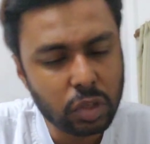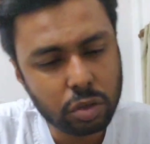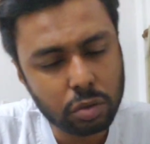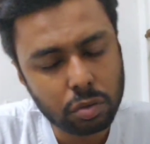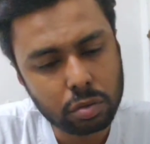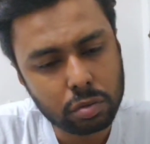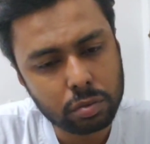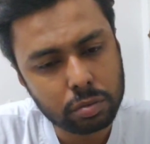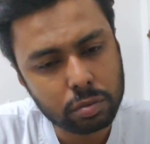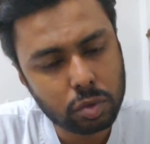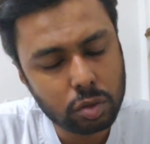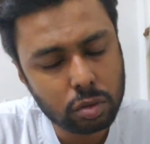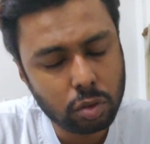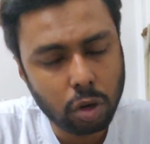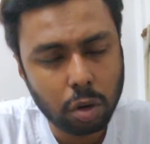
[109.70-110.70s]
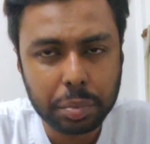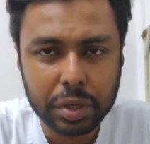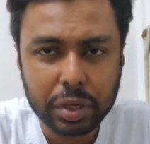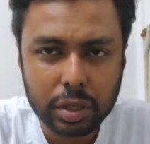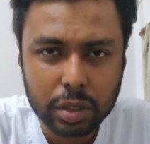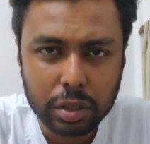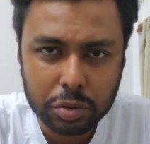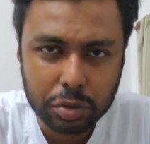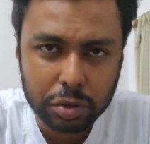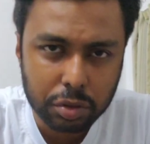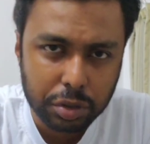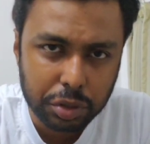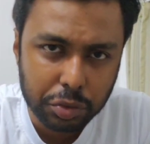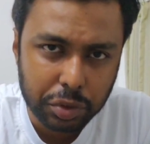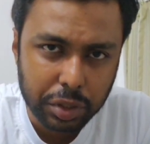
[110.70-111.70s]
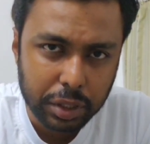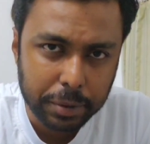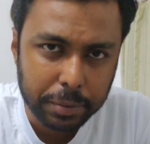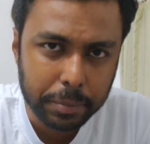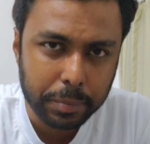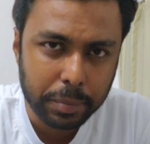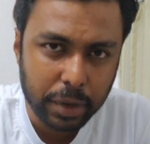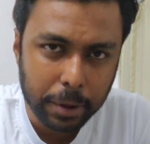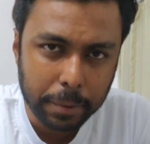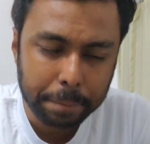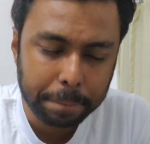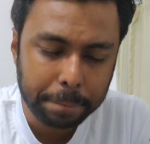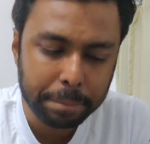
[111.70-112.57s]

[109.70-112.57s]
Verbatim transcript: you know, copied into your new key. Yeah.